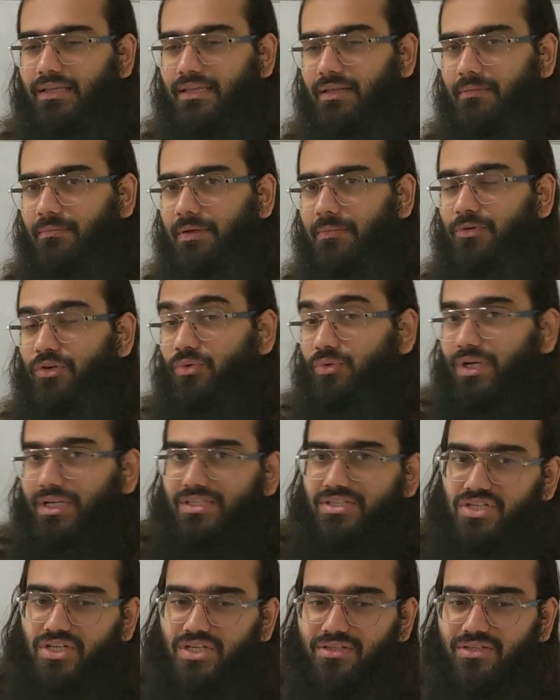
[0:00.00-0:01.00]
Then maybe you
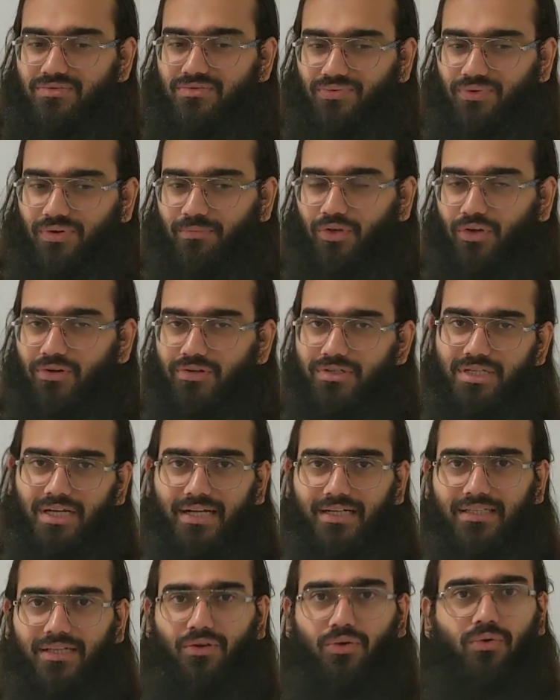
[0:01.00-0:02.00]
can change from your
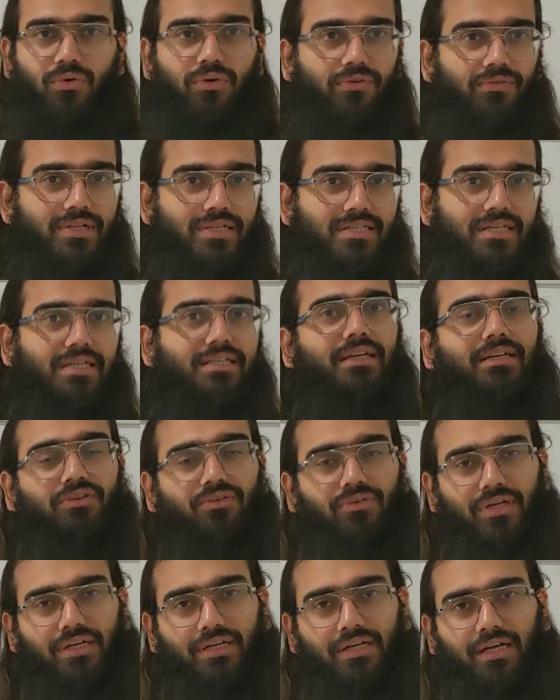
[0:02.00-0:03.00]
side, the code will change and
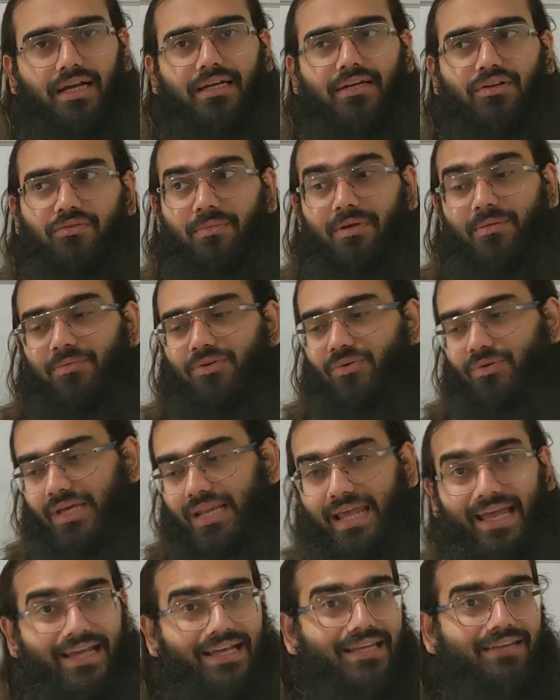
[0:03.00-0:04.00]
you can write, or maybe you
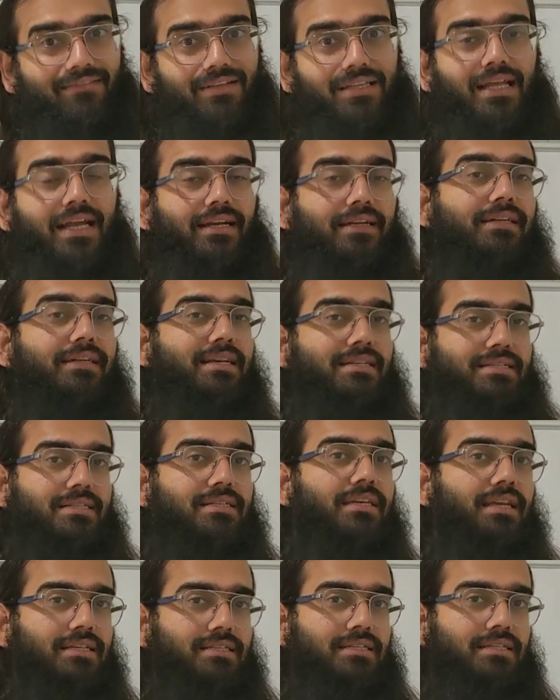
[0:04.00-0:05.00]
can agree with that test,
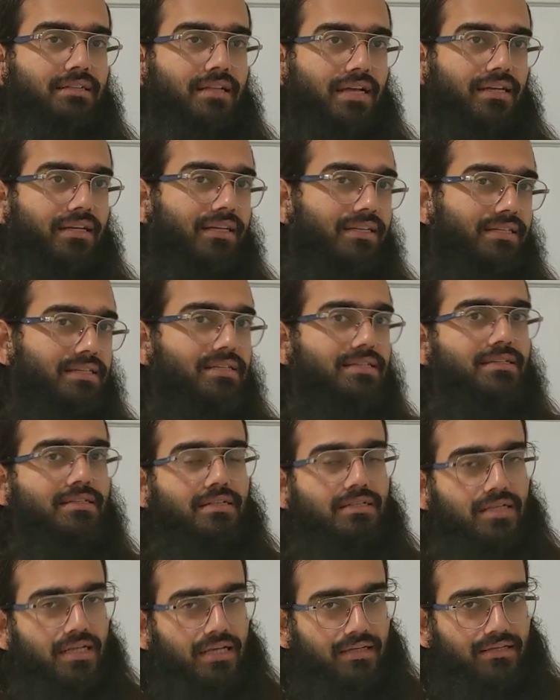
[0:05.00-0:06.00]
yes, that test
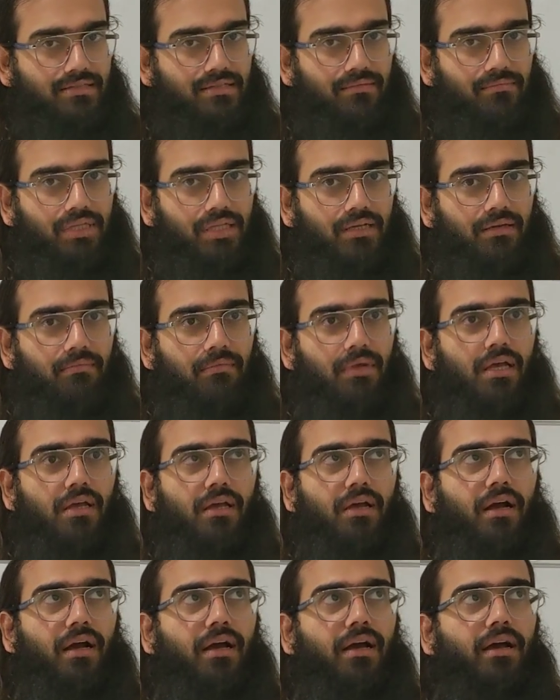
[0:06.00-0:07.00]
is saying something,
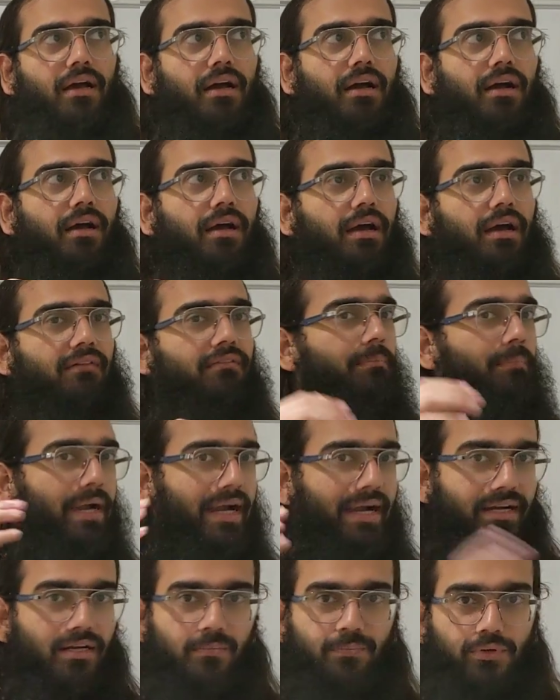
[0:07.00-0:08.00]
I have a
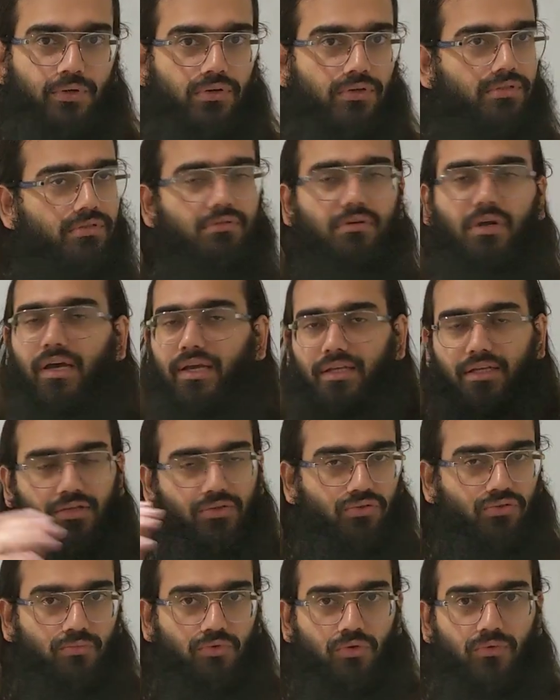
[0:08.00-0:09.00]
bad approach, I need
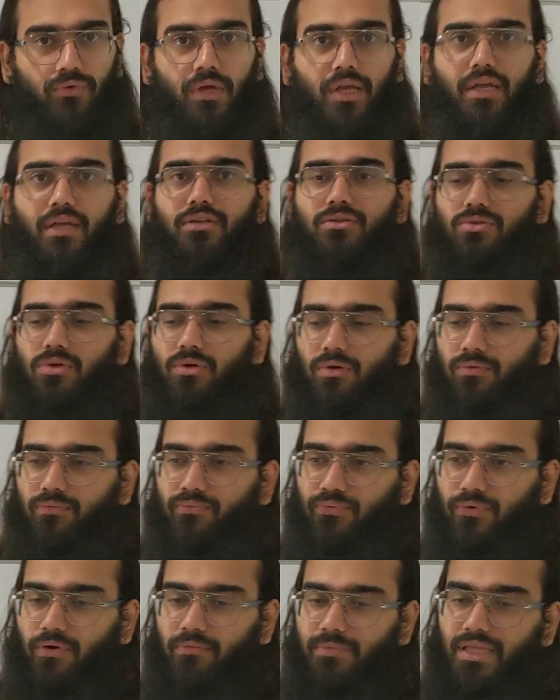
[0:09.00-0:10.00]
to remove. So
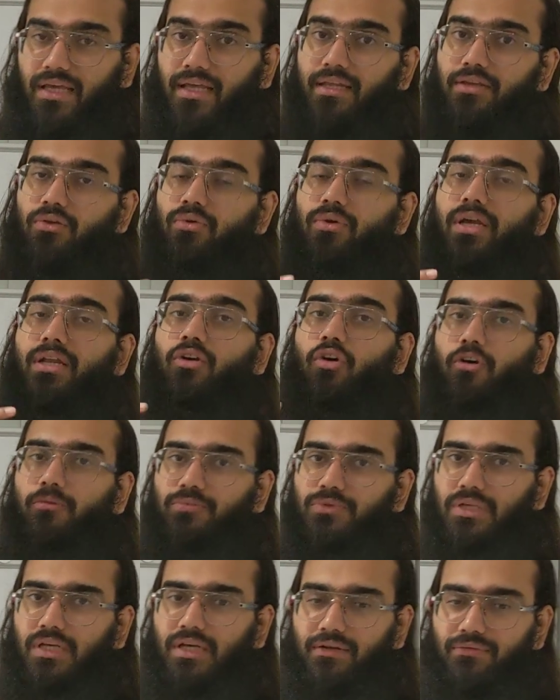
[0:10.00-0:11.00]
from there you can
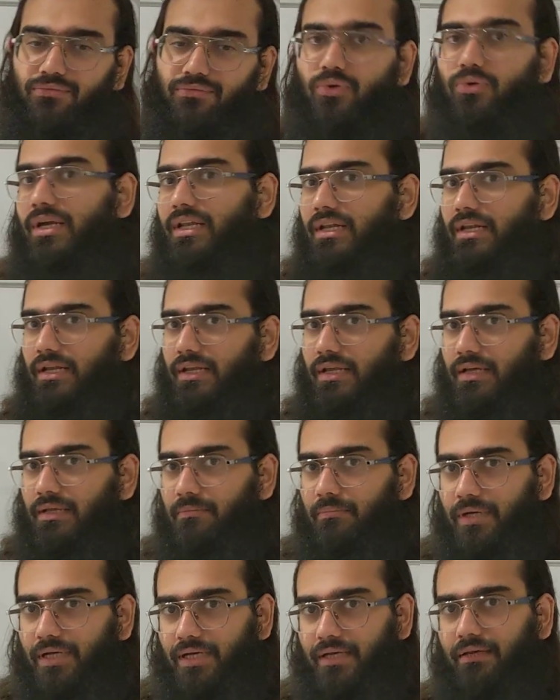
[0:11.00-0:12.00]
observe, you can
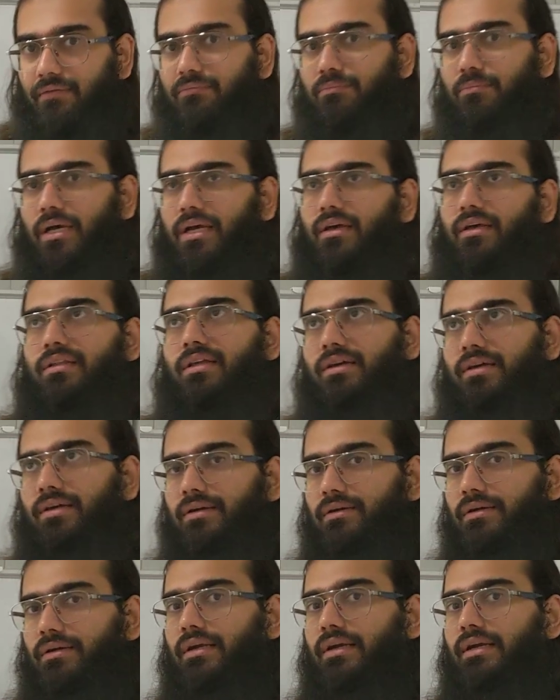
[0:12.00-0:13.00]
learn by
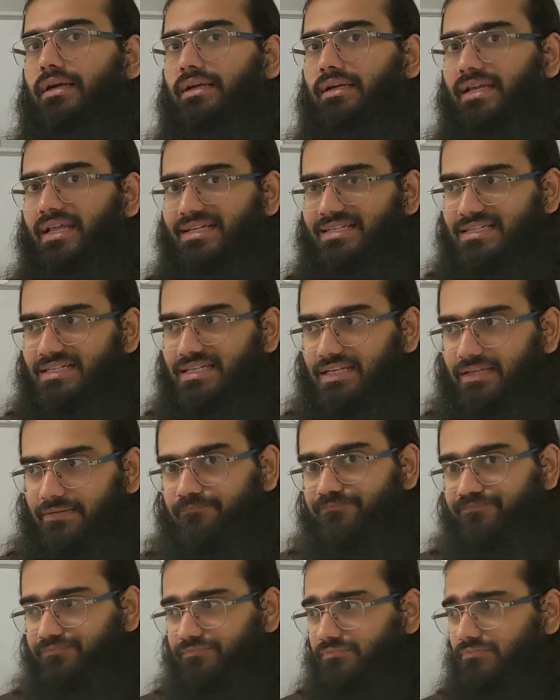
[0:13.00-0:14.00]
the testing.